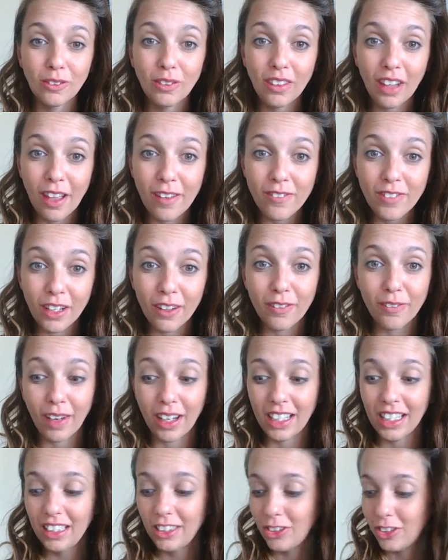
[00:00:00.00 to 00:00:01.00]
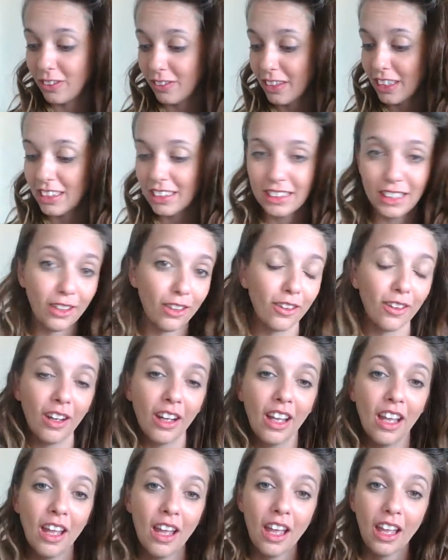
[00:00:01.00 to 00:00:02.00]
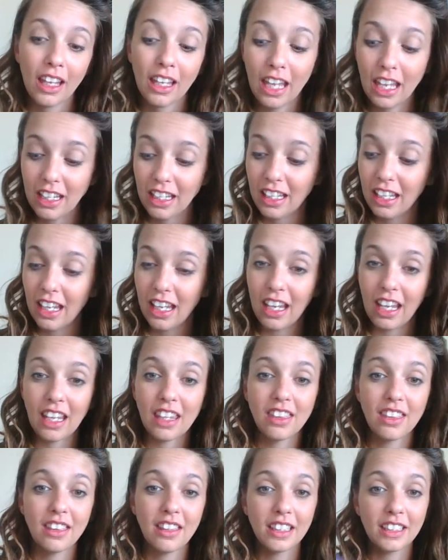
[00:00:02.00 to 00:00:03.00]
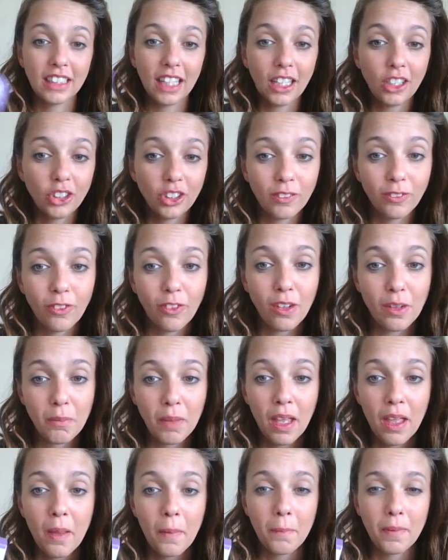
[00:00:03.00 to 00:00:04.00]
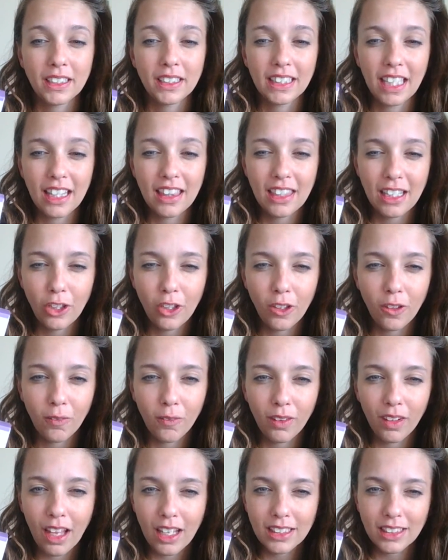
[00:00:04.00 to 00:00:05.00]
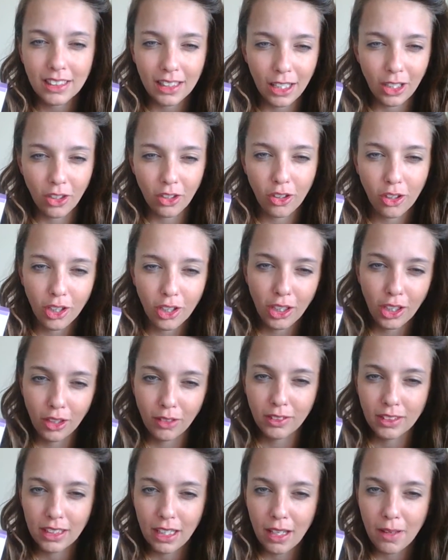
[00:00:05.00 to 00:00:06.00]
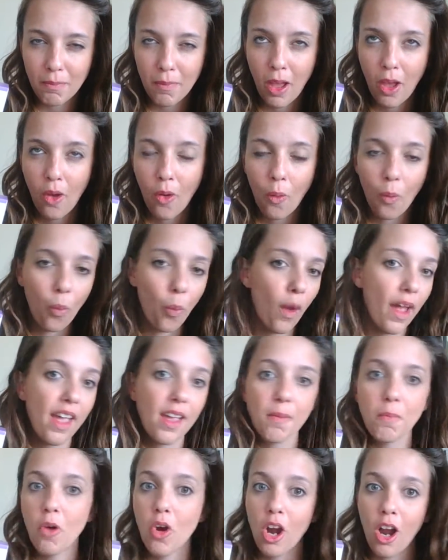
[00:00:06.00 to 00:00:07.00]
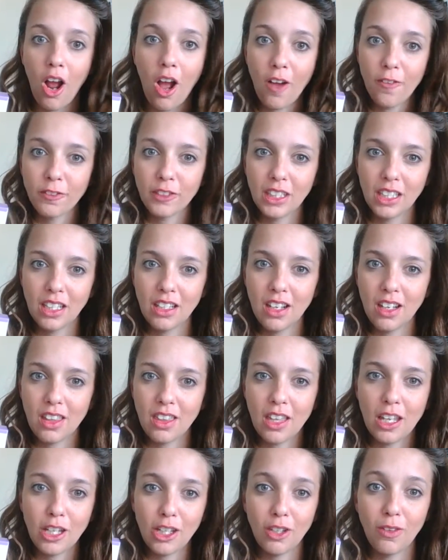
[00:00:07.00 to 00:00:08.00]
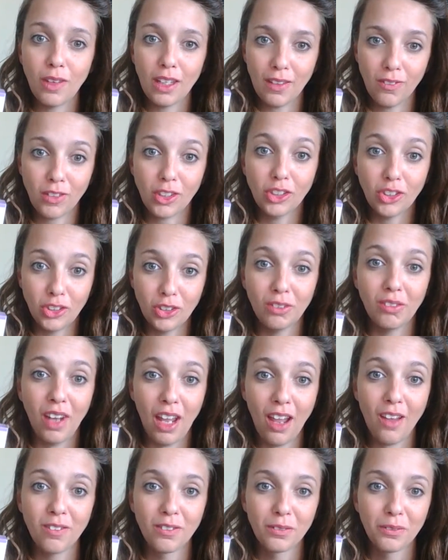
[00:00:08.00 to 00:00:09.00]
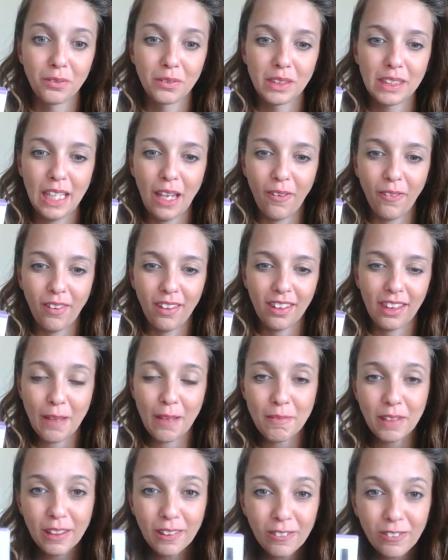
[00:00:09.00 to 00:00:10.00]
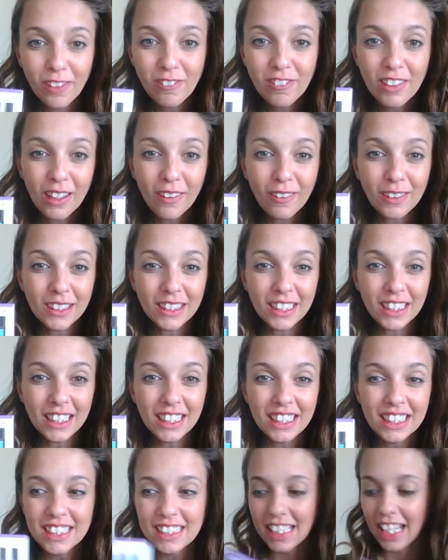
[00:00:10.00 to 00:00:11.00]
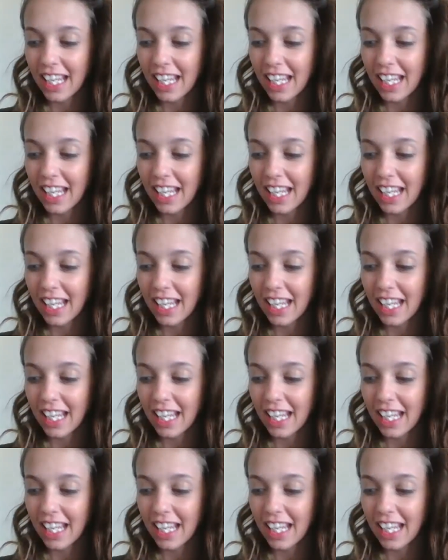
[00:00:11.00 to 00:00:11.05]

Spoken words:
love it already do consider getting it in the touch form, because I think you'll realize that you're going to use them way more often than you even do now. So let me know if you have any questions,